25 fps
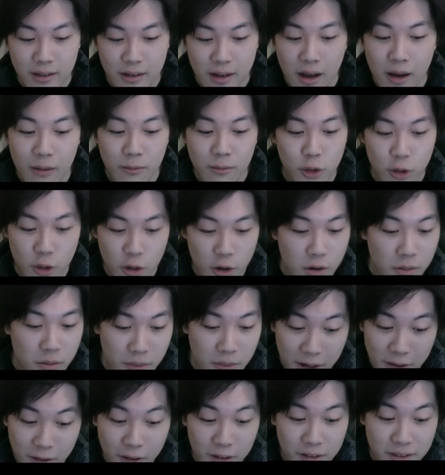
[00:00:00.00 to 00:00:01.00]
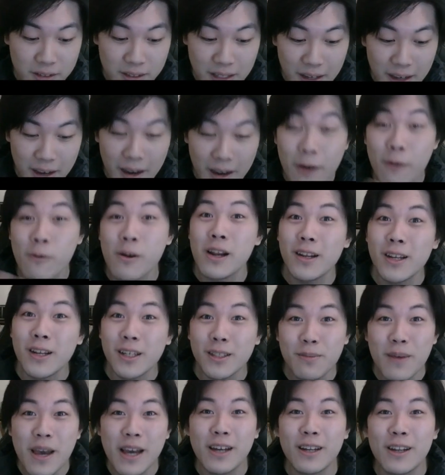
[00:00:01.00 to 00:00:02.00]
come true, because it really
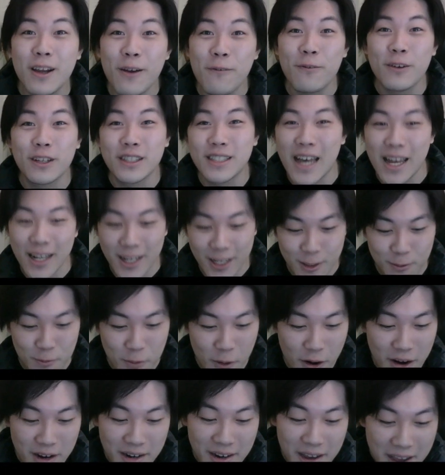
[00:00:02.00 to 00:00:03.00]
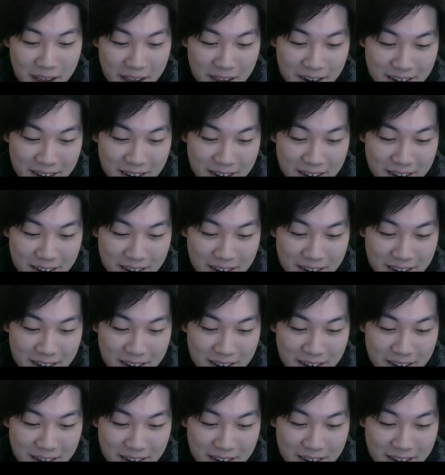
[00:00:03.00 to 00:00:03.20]
does make a difference at this point.